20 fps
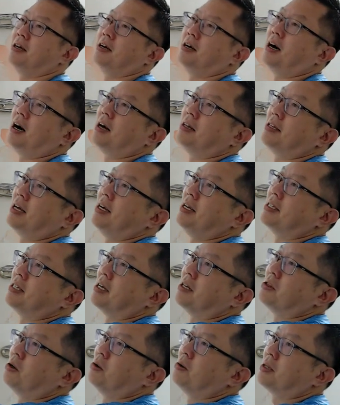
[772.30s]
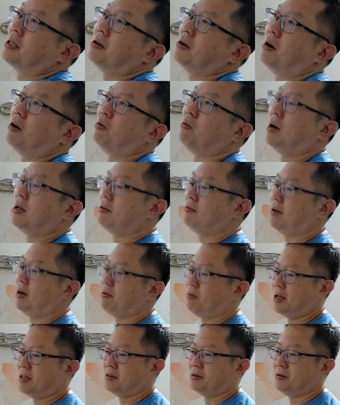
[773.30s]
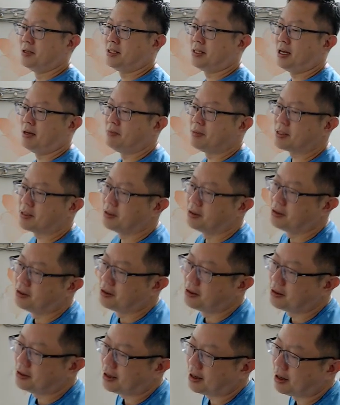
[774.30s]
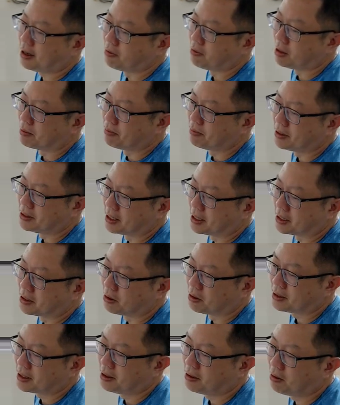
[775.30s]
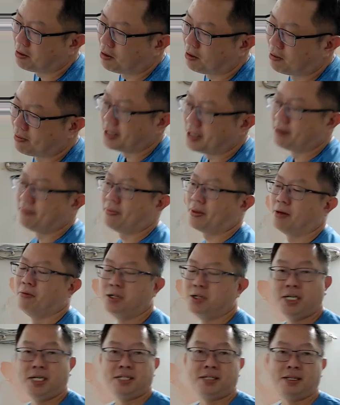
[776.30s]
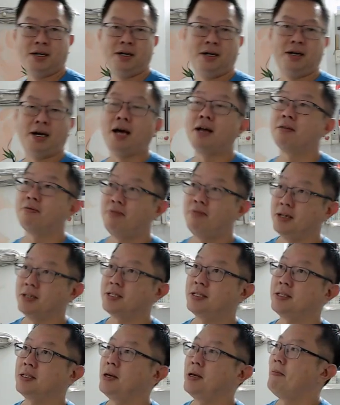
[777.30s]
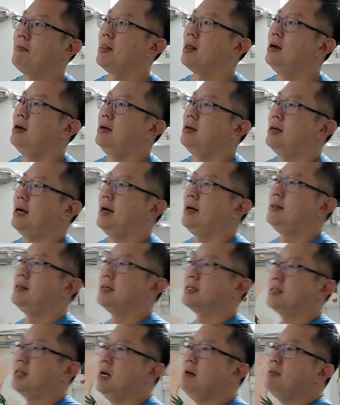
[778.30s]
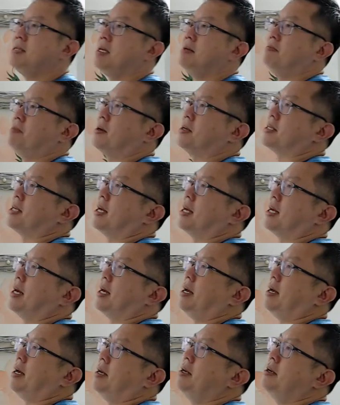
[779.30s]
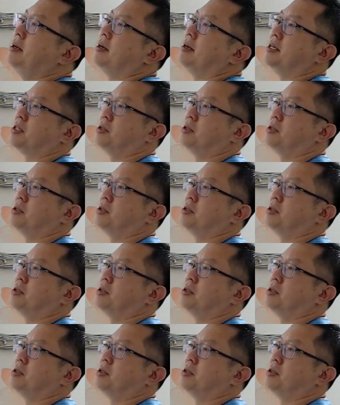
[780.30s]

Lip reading: there is a total of 1512 stamps. So I will put the total over here, which is the at first. And the stamps in box A is 2